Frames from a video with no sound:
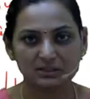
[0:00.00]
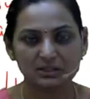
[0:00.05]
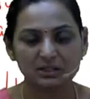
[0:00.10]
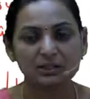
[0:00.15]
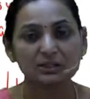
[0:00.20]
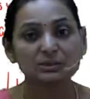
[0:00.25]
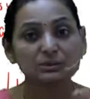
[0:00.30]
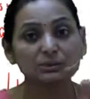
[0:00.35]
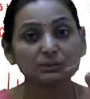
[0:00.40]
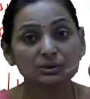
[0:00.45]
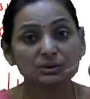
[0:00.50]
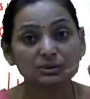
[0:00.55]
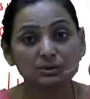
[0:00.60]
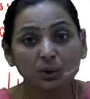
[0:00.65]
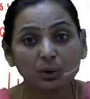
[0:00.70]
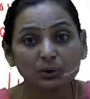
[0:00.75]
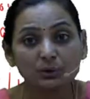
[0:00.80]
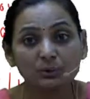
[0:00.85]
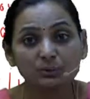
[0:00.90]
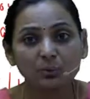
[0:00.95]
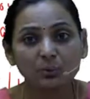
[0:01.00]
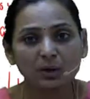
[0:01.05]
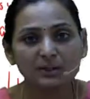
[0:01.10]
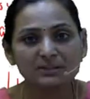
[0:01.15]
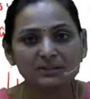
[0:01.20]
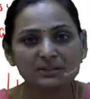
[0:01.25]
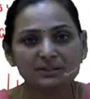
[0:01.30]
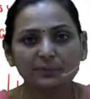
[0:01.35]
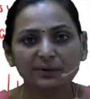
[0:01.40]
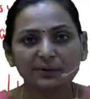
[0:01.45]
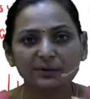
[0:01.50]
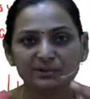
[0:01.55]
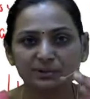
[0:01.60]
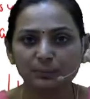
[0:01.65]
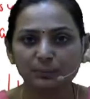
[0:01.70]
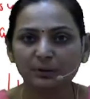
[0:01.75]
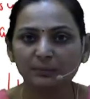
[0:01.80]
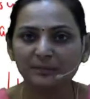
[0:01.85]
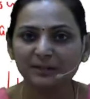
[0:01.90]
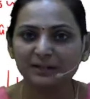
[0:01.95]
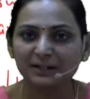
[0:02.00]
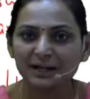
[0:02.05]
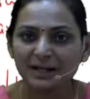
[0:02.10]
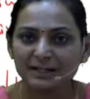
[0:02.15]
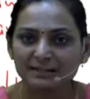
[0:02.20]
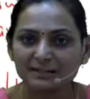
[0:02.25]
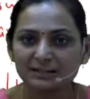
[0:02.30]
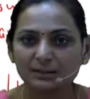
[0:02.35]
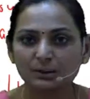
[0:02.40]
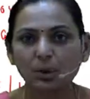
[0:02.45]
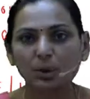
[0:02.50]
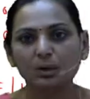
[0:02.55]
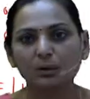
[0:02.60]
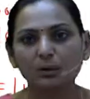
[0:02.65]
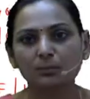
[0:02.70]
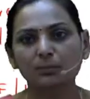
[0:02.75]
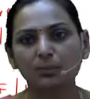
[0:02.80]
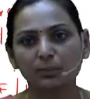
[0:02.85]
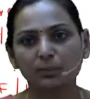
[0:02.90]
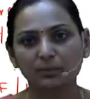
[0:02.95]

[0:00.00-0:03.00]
So the solute concentration will be less or more.